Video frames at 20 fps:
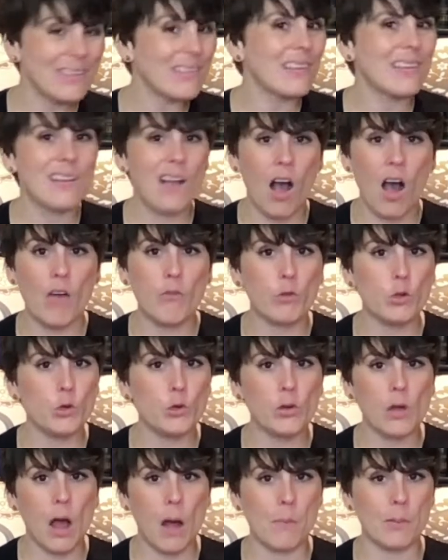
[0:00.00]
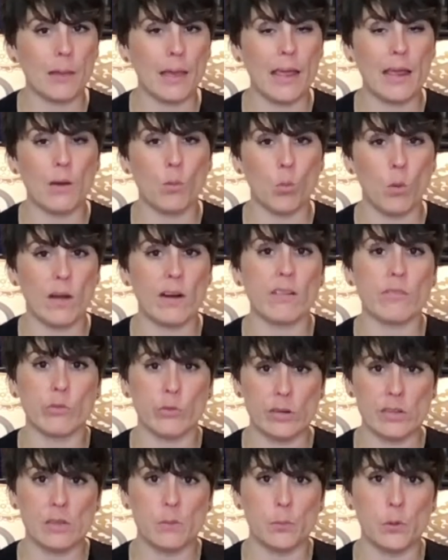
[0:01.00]
Convoluted, complicated, whatever,
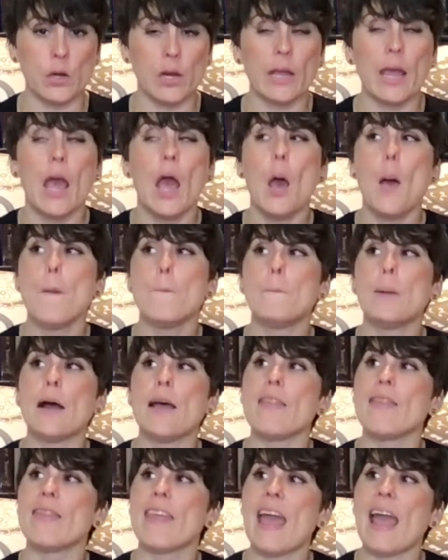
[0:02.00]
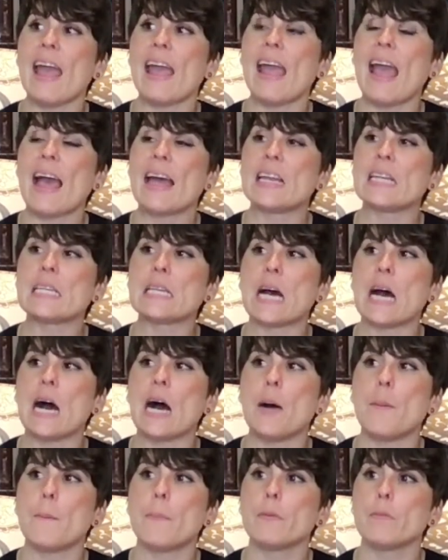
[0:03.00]
read the book, but they end
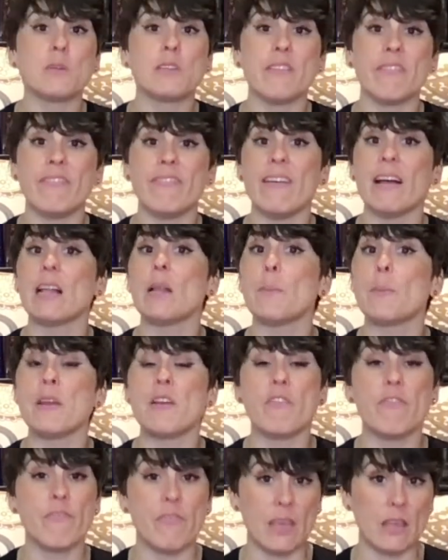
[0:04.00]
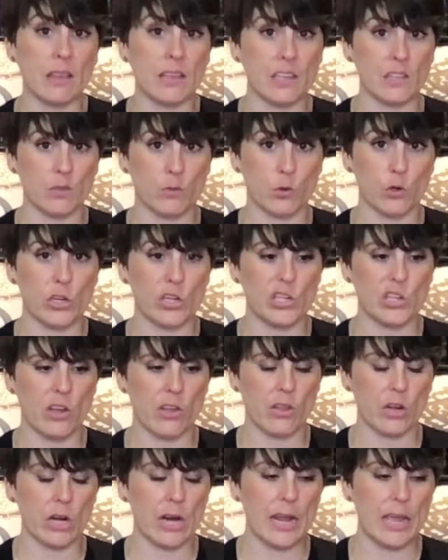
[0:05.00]
up developing feelings for each
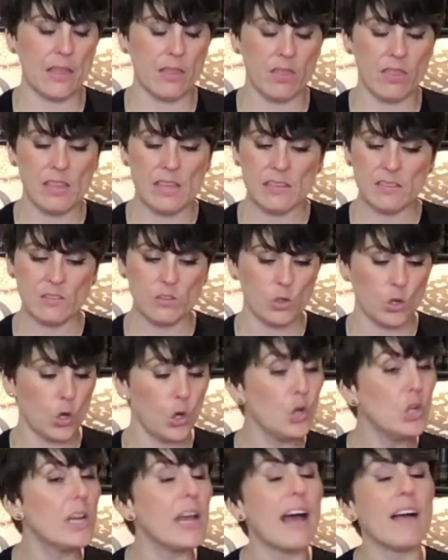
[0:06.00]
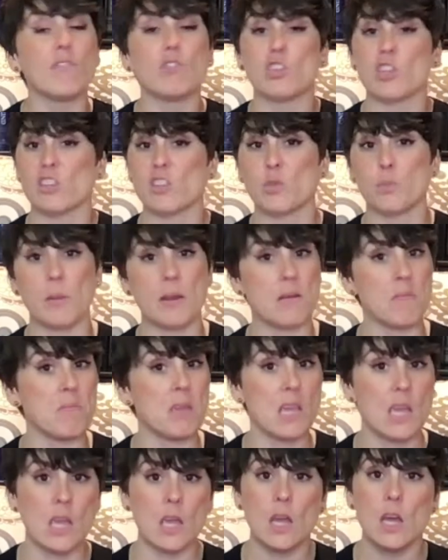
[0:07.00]
other. And this could have just been
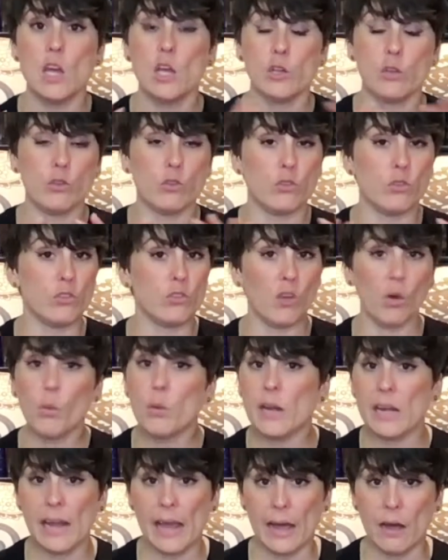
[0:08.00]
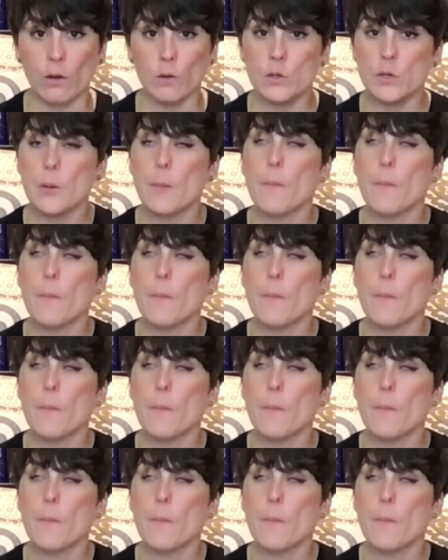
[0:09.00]
me zoning out,